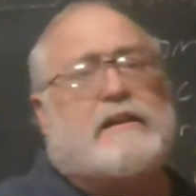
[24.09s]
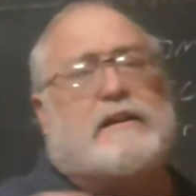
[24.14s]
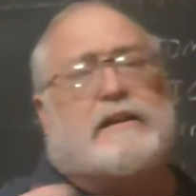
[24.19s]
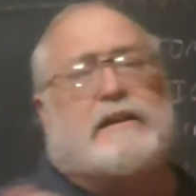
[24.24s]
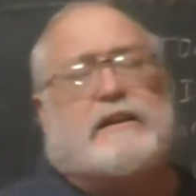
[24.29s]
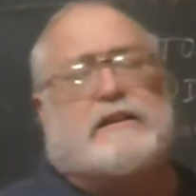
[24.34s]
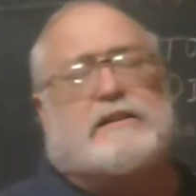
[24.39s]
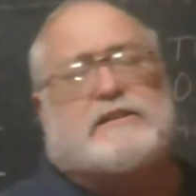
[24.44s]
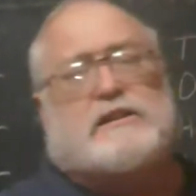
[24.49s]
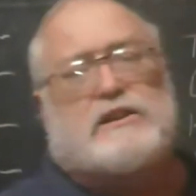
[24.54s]

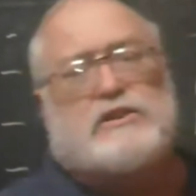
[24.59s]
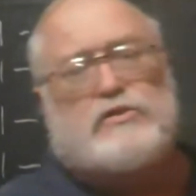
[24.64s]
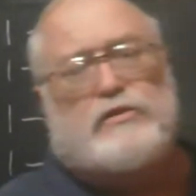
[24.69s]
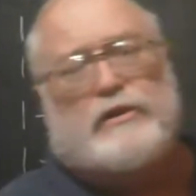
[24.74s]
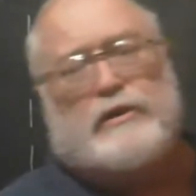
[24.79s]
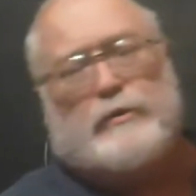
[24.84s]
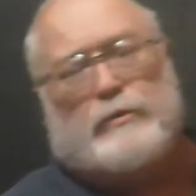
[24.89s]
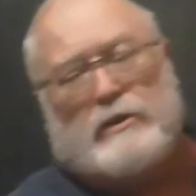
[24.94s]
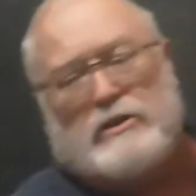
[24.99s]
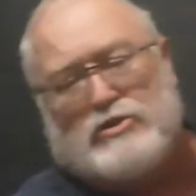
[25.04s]

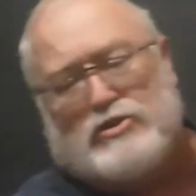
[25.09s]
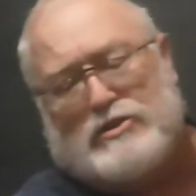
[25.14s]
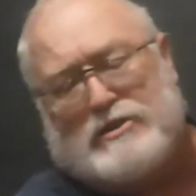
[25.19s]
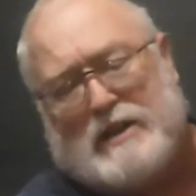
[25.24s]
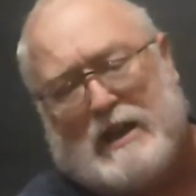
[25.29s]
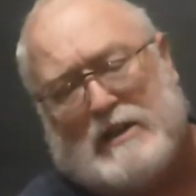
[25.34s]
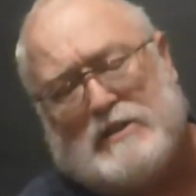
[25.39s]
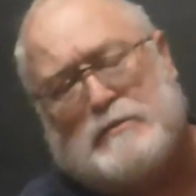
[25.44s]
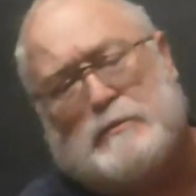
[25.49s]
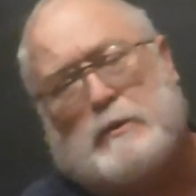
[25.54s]
continuing to read your
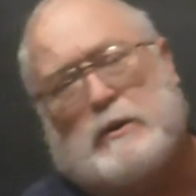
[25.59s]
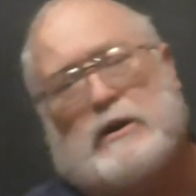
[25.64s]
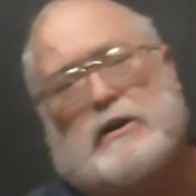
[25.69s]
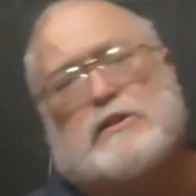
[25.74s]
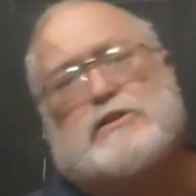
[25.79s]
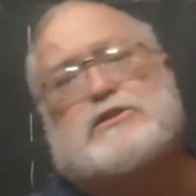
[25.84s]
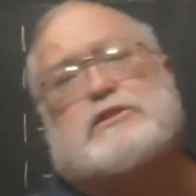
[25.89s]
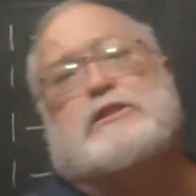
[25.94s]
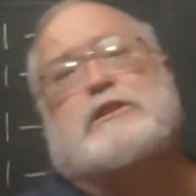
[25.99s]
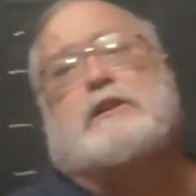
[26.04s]

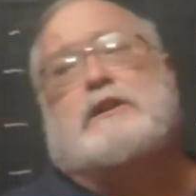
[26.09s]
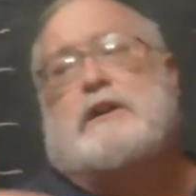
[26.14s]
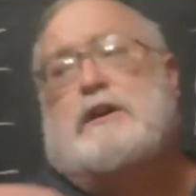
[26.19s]
textbooks.